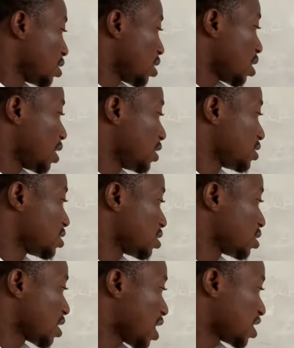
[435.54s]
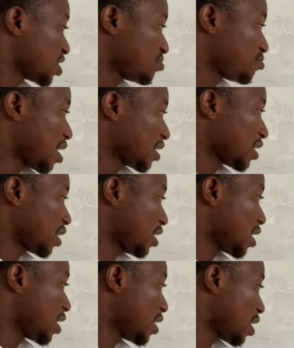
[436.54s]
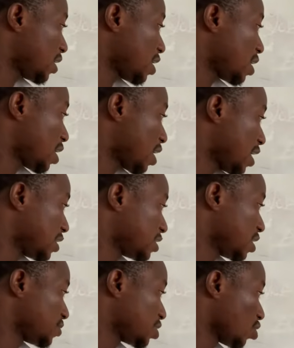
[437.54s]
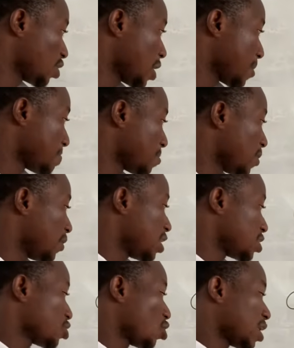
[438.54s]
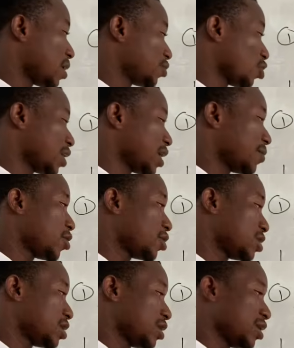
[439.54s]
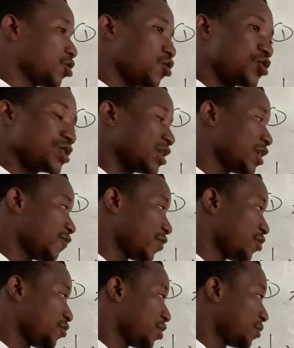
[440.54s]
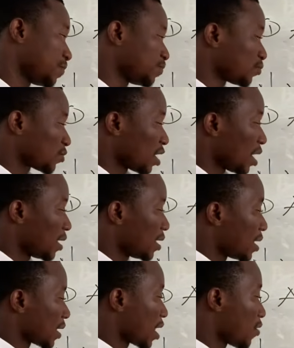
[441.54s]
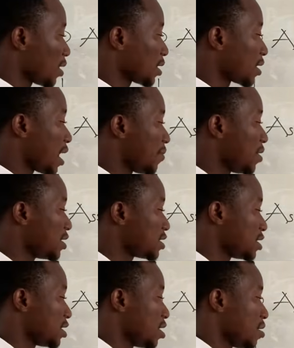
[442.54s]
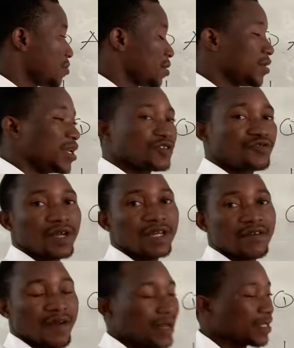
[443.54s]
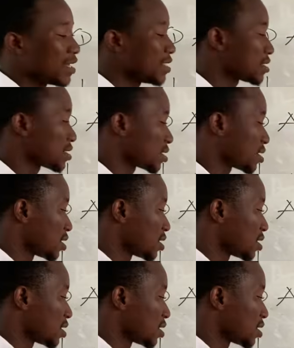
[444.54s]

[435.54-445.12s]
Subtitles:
and cash, bank, and any other items, okay? But the stock I'm talking about is the closing inventory. And then the current liability may be the trade creditors,